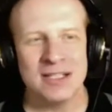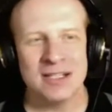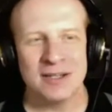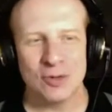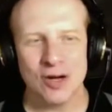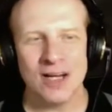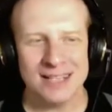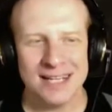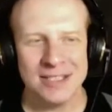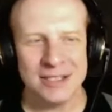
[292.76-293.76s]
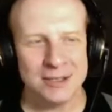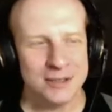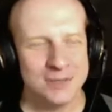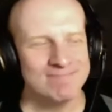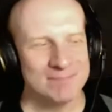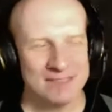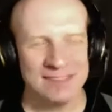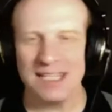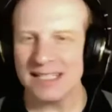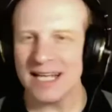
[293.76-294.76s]
The chronological,
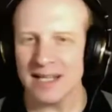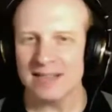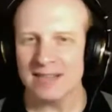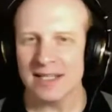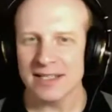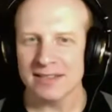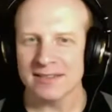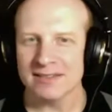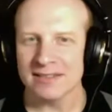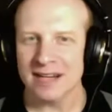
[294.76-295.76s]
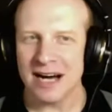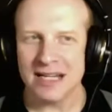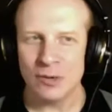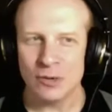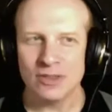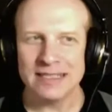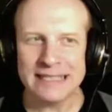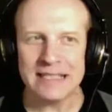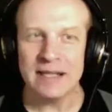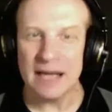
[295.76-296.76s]
not that exciting. I don't
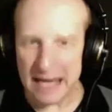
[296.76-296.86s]
need